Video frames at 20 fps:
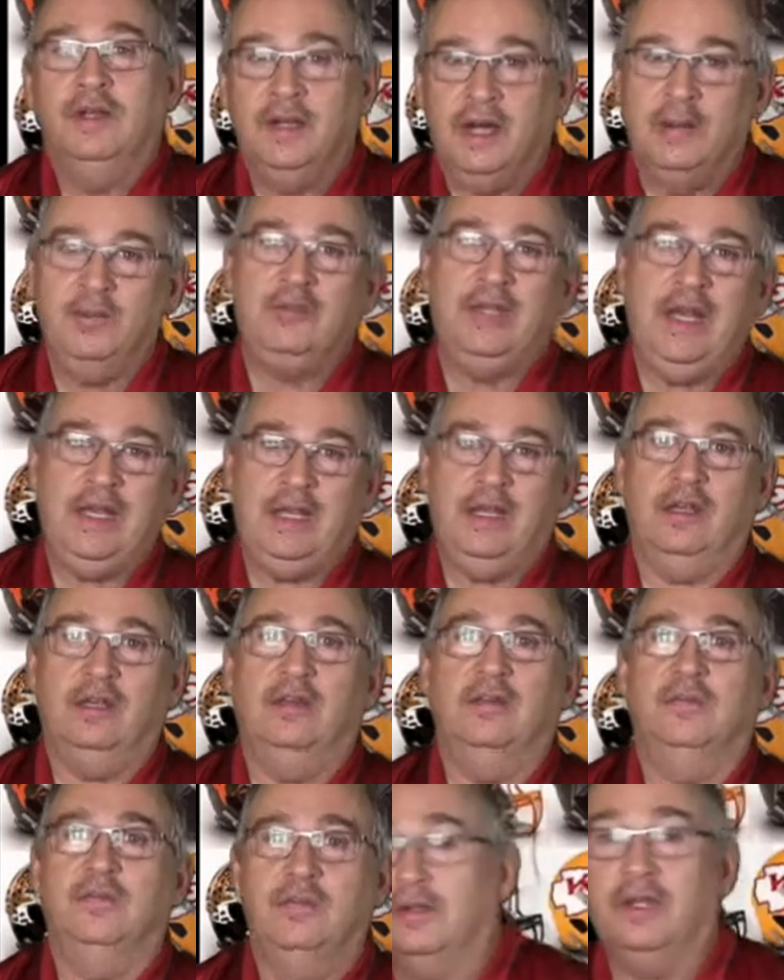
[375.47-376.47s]
I'm taking
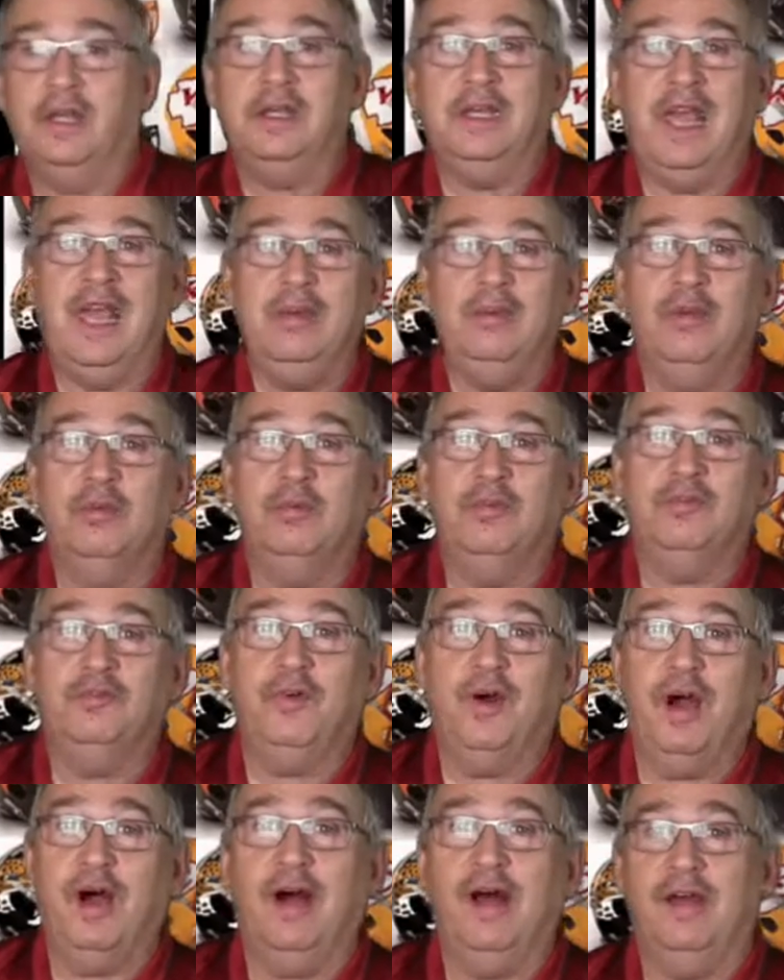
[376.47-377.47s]
it. Okay, game number
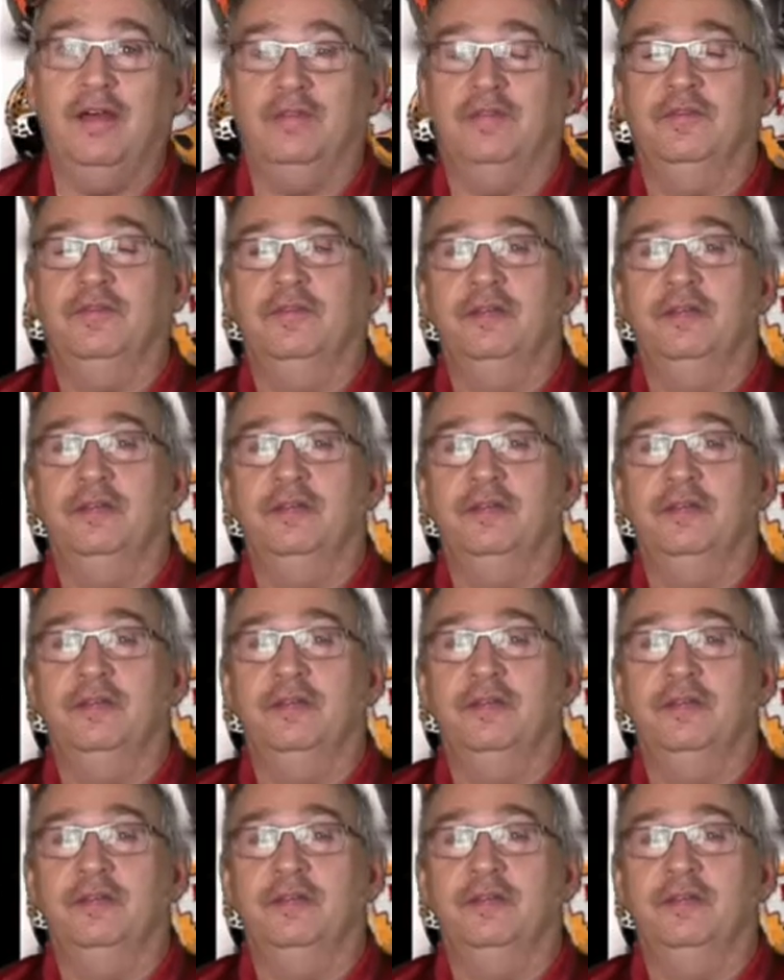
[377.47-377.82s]
five,